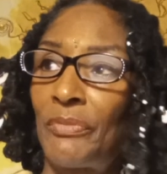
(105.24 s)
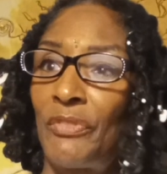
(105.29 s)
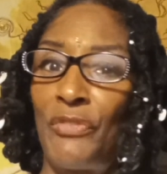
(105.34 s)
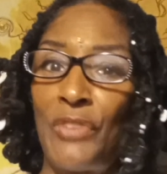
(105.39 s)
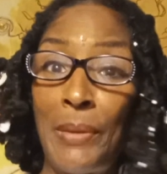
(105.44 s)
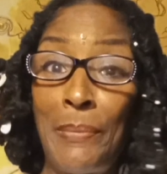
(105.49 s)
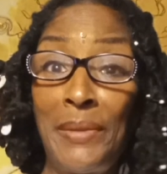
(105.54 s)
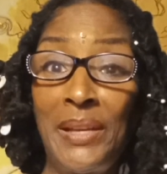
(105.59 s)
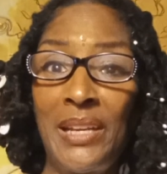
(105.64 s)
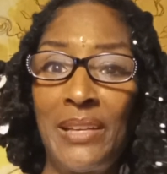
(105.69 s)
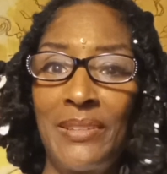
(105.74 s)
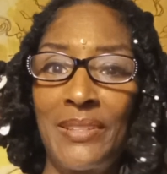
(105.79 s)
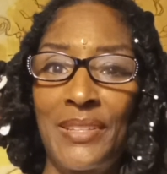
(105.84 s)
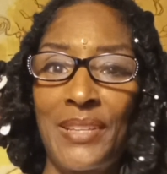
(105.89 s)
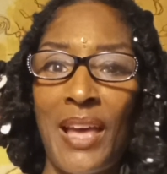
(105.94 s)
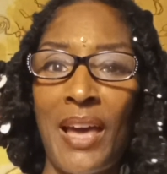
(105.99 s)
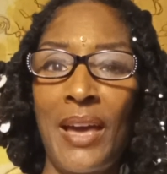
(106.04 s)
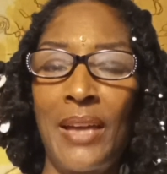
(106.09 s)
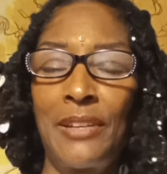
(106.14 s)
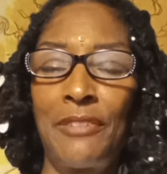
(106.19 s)
feminine
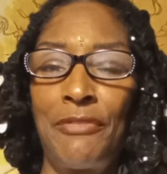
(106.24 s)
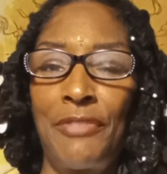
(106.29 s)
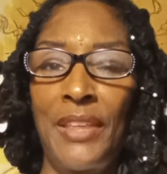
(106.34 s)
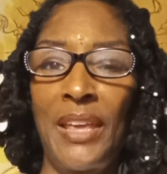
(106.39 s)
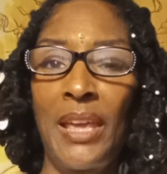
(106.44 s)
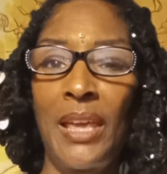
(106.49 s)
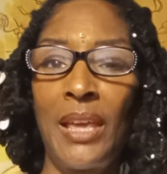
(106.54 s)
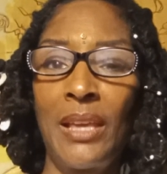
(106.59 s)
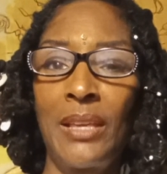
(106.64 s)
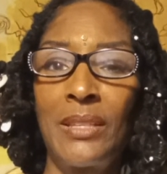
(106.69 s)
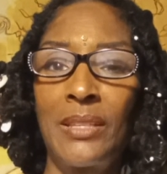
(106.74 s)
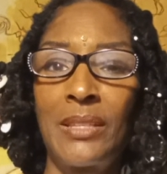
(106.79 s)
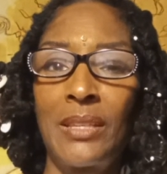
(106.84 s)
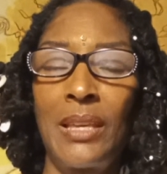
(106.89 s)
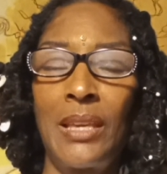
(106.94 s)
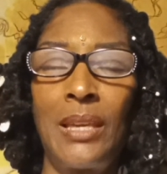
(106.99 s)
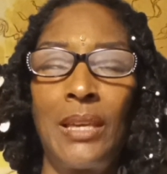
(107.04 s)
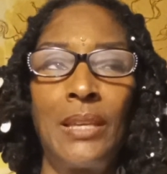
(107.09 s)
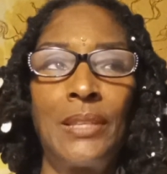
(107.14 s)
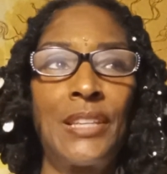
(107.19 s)
side of things
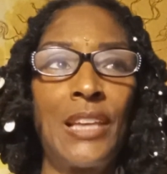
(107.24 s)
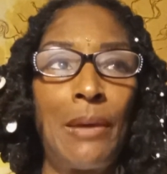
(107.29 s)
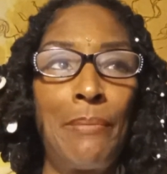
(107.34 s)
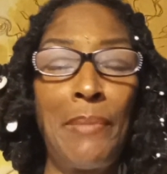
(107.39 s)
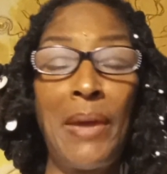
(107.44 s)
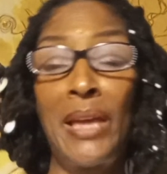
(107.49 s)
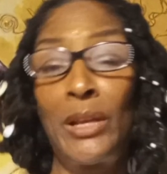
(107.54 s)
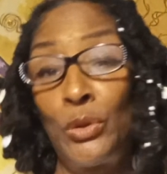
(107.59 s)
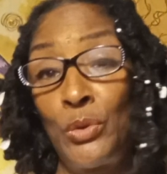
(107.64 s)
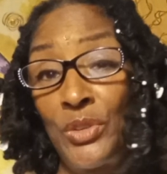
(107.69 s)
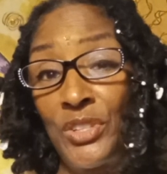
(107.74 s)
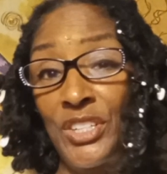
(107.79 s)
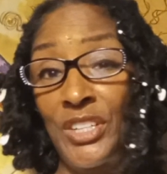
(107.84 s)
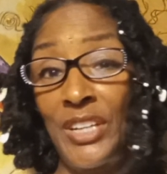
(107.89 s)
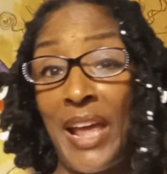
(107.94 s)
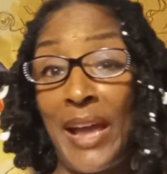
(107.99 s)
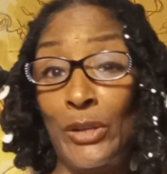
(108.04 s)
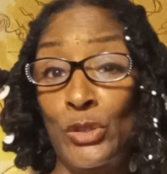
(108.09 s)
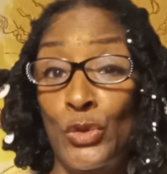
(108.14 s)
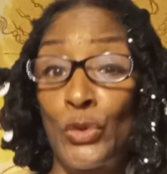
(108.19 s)
is a man who is an
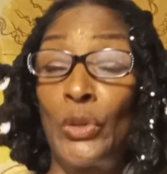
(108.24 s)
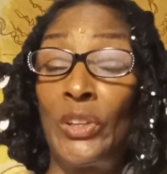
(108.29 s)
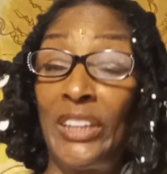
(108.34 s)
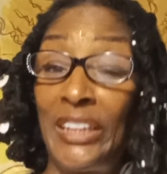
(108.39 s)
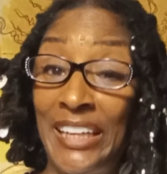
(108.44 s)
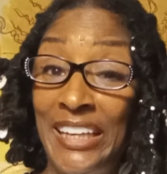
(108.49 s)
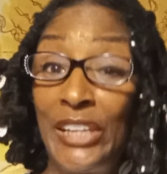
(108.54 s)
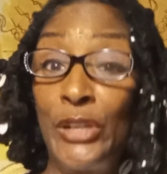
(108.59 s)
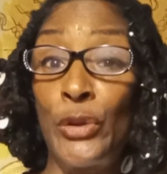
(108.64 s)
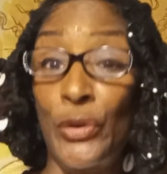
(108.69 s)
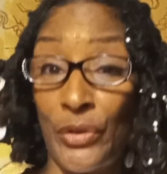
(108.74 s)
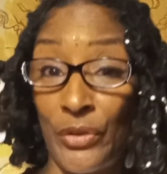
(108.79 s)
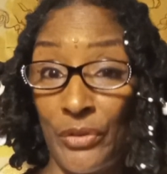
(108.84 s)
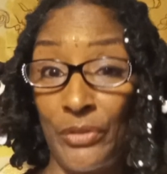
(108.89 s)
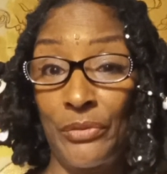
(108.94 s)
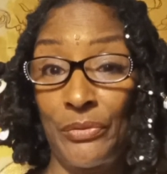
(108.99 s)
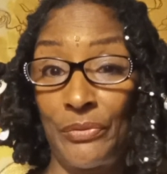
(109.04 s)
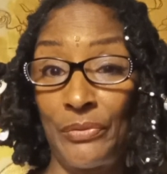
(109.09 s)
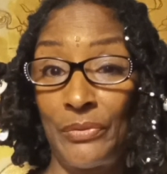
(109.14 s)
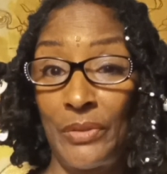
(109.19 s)
actual leader,
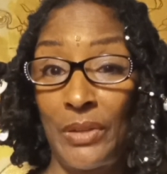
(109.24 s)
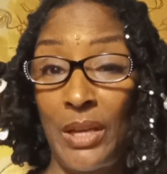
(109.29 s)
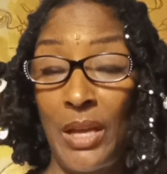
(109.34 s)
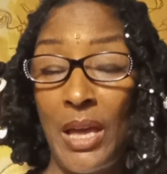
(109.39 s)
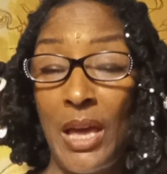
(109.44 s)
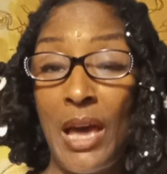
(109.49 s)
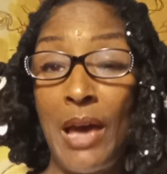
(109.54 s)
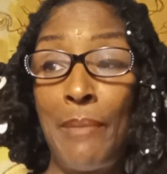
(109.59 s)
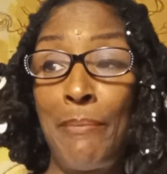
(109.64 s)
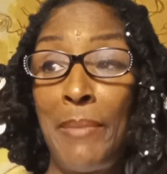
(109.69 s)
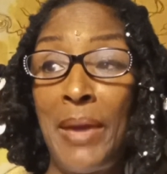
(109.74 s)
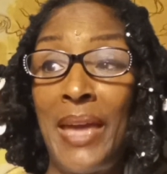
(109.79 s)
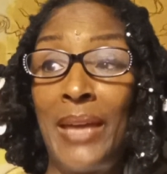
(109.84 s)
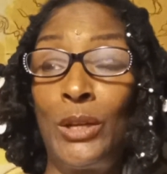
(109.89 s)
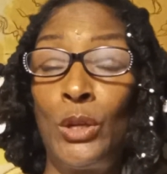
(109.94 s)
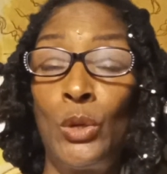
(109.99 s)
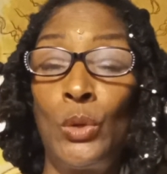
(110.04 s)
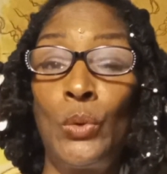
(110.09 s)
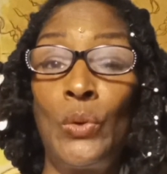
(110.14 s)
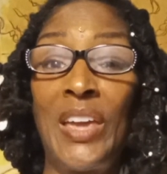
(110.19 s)
a man
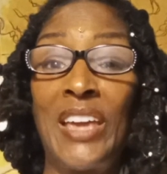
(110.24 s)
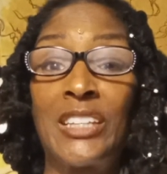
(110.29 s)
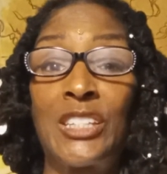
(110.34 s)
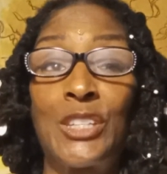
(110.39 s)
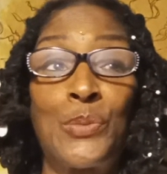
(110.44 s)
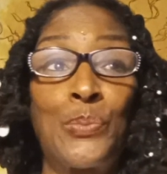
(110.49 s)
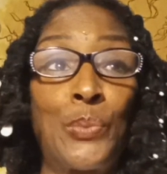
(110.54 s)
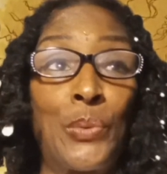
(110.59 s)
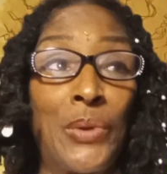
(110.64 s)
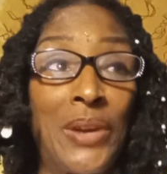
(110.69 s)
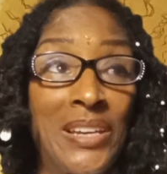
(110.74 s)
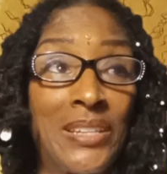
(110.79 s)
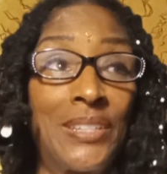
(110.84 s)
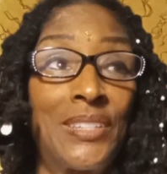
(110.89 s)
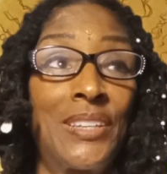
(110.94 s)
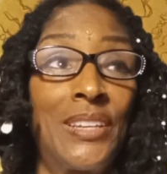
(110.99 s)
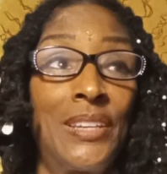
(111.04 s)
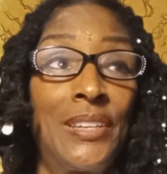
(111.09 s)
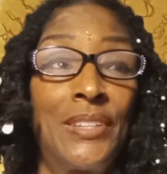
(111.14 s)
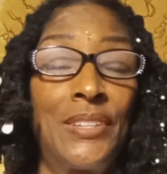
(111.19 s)
who
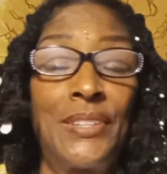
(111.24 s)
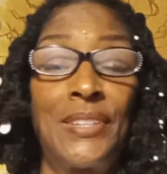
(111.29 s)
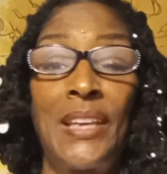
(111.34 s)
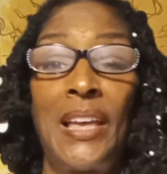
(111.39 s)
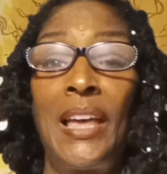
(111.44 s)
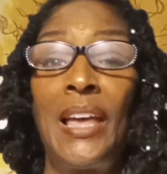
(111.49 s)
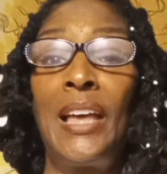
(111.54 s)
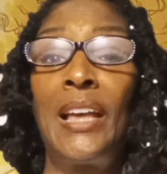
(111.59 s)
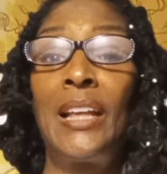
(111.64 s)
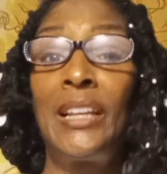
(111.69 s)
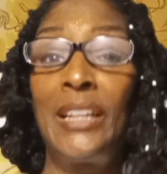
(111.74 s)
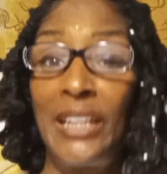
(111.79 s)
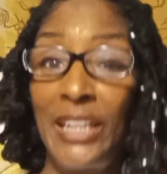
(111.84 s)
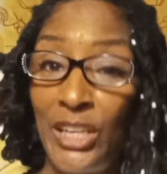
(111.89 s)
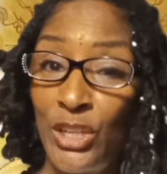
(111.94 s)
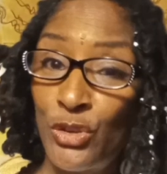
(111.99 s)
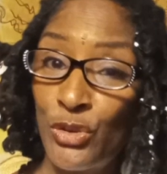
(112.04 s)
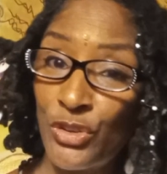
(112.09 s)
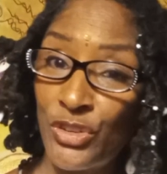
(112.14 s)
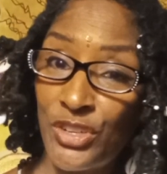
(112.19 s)
expresses
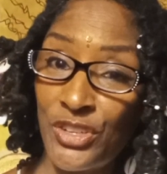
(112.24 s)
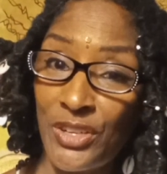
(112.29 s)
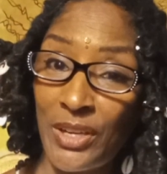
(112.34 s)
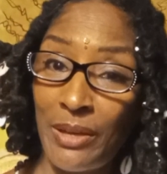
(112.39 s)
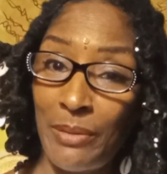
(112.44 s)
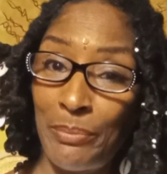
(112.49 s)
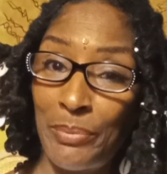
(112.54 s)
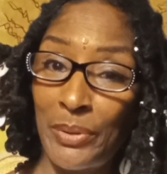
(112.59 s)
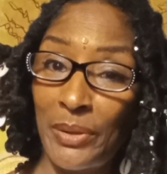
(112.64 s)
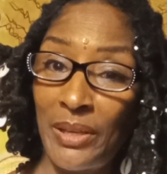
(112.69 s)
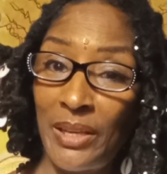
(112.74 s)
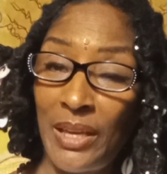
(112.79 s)
leadership.